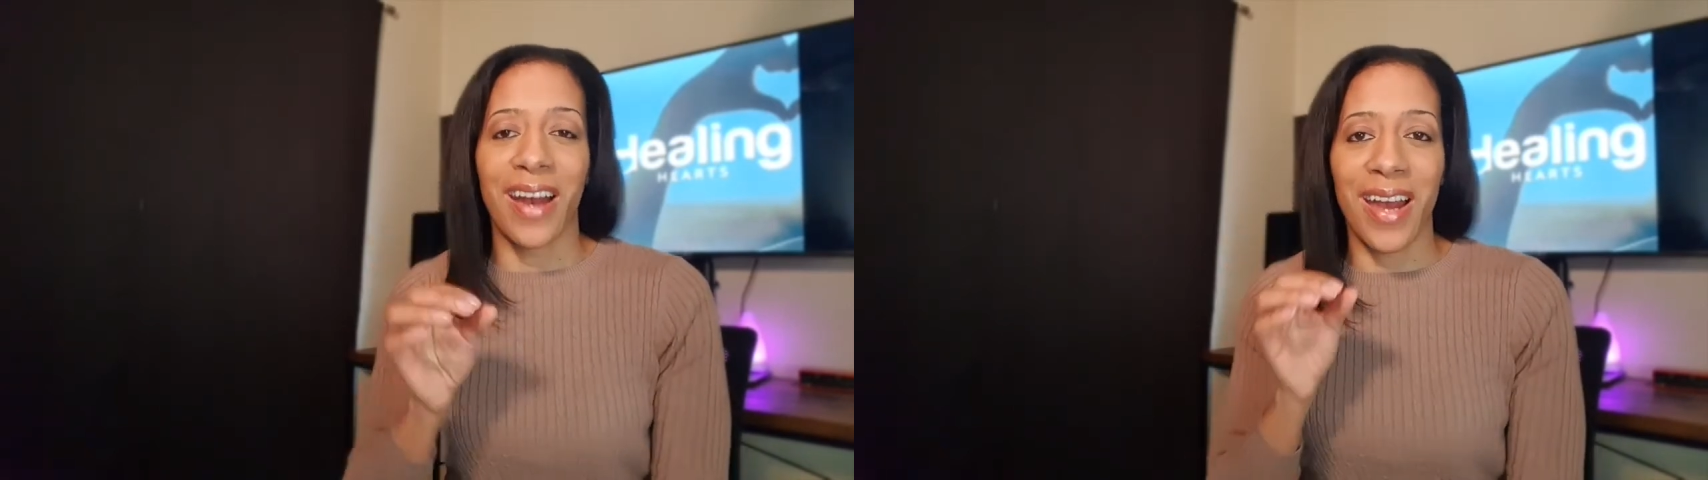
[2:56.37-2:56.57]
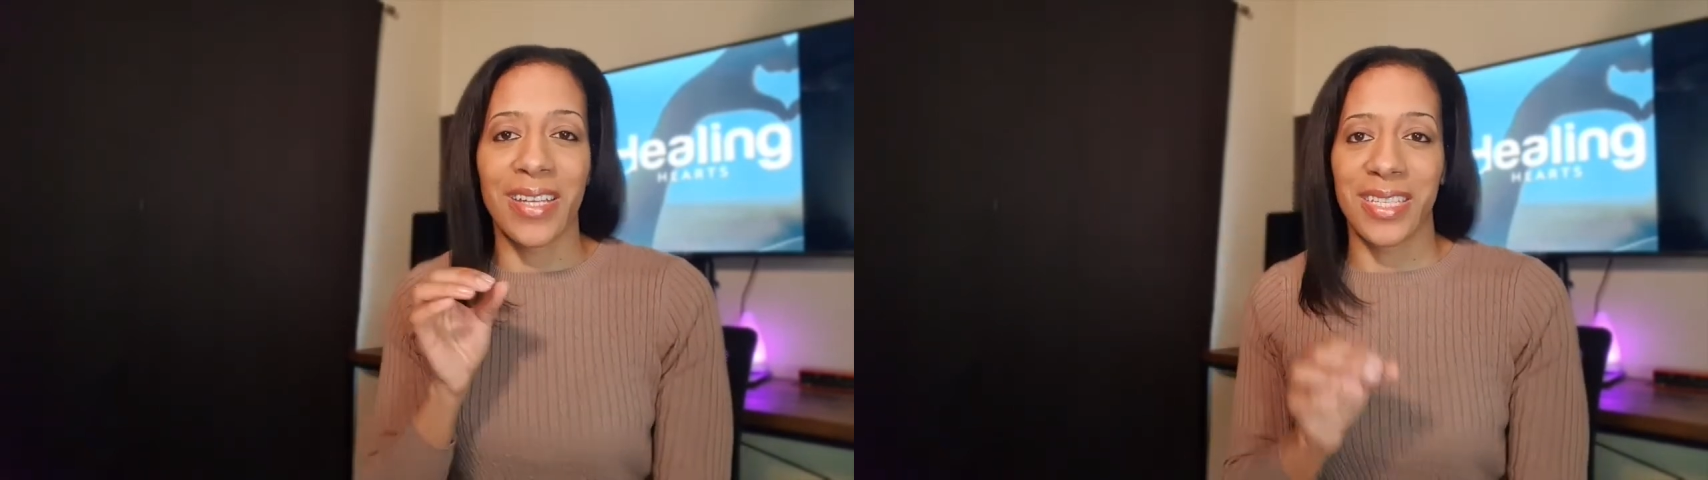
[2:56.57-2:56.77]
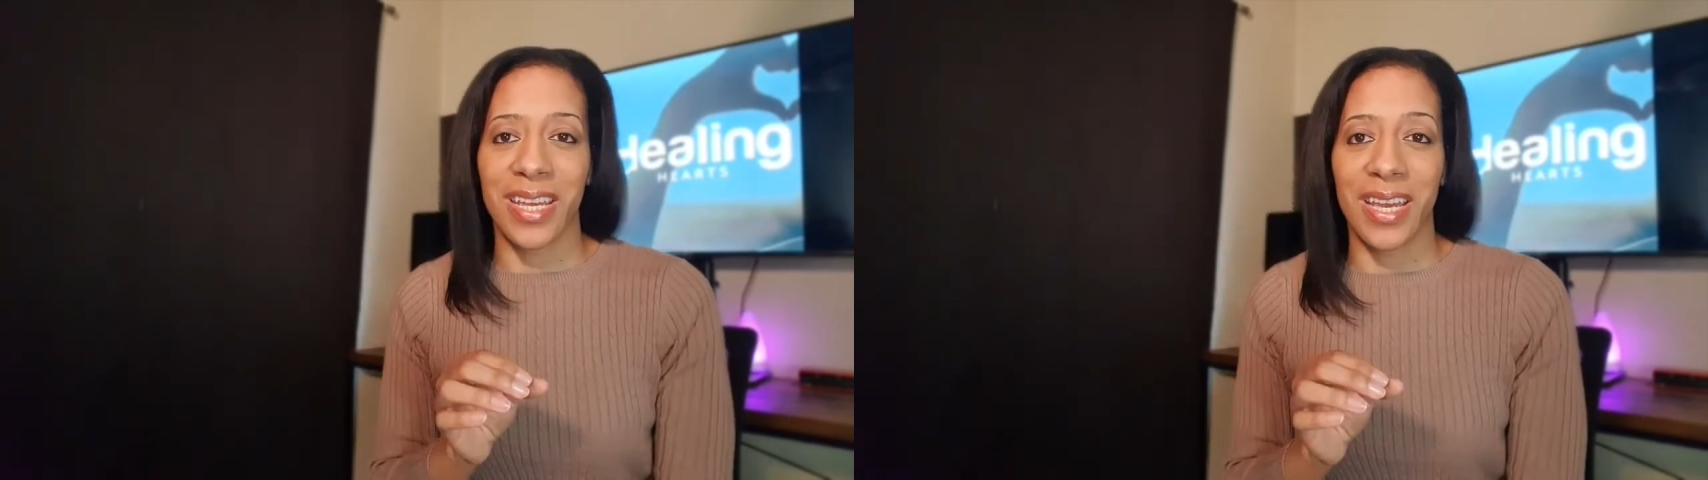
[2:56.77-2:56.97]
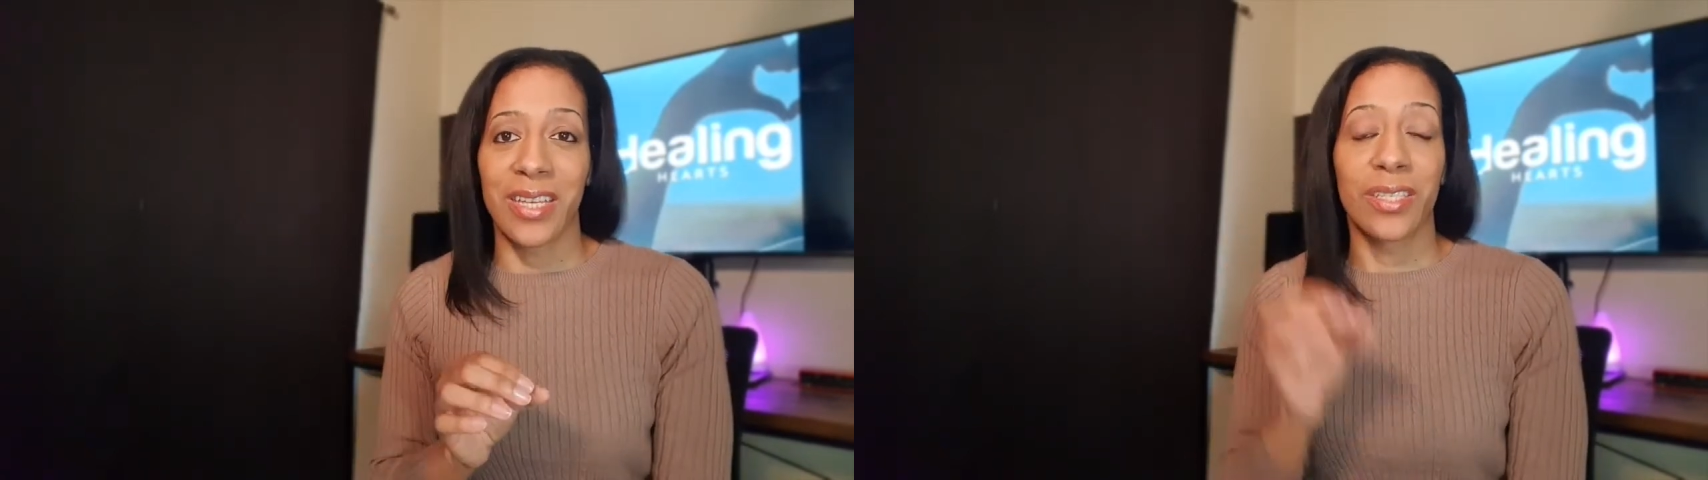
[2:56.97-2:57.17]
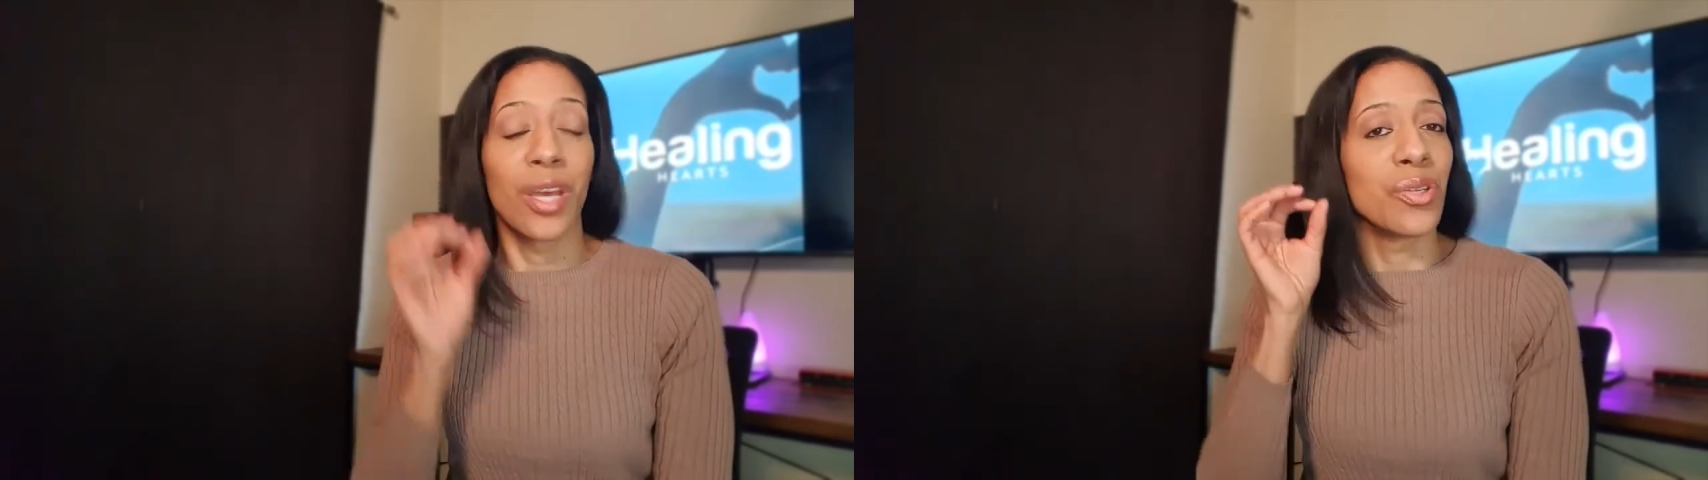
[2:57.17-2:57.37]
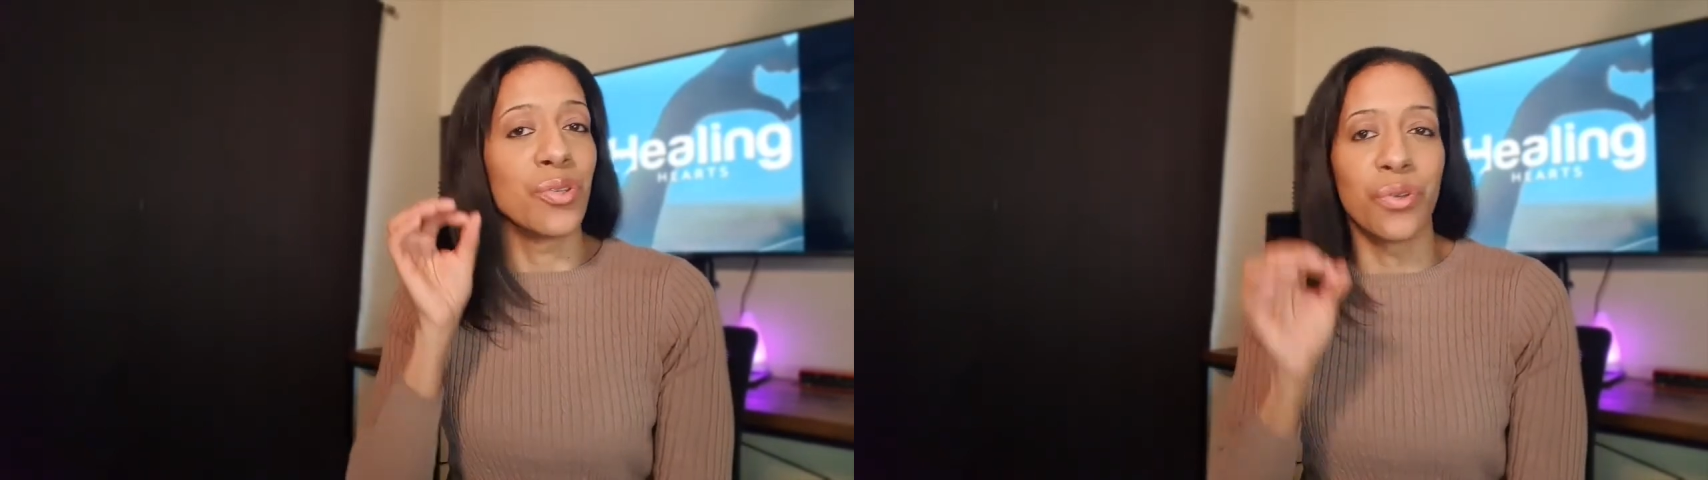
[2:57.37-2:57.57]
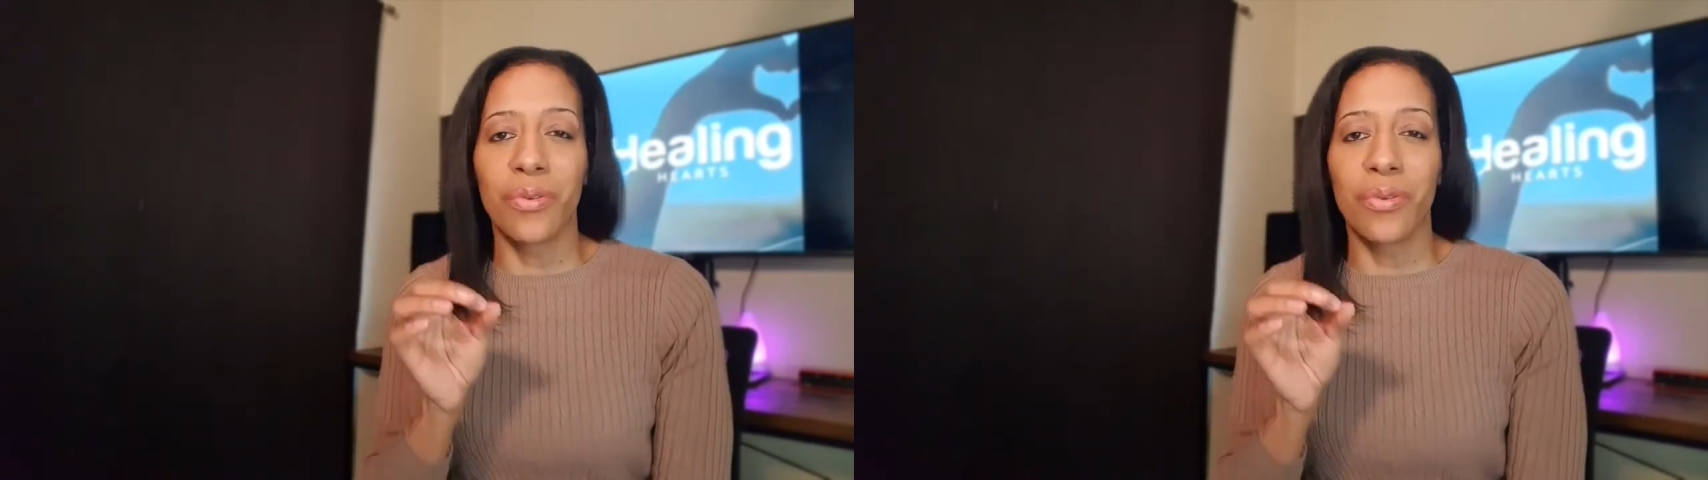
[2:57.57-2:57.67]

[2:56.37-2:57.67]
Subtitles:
God says,